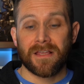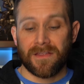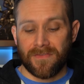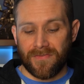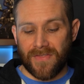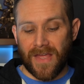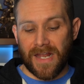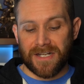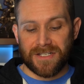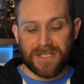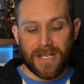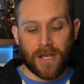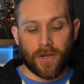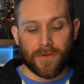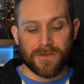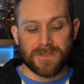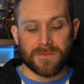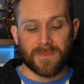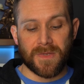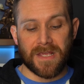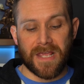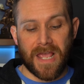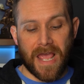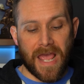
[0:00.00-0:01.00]
that
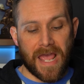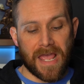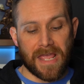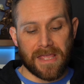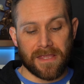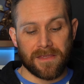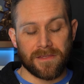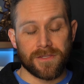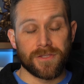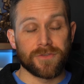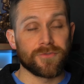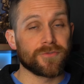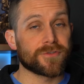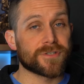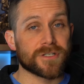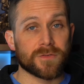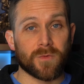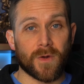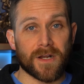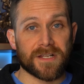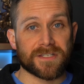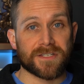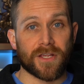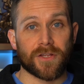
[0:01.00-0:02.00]
tells me, hey, you just
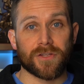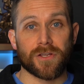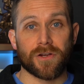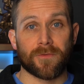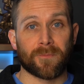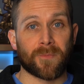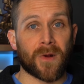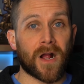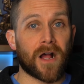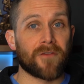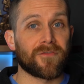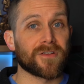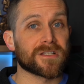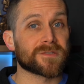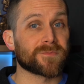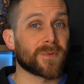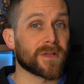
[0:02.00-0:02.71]
want to sell your profits,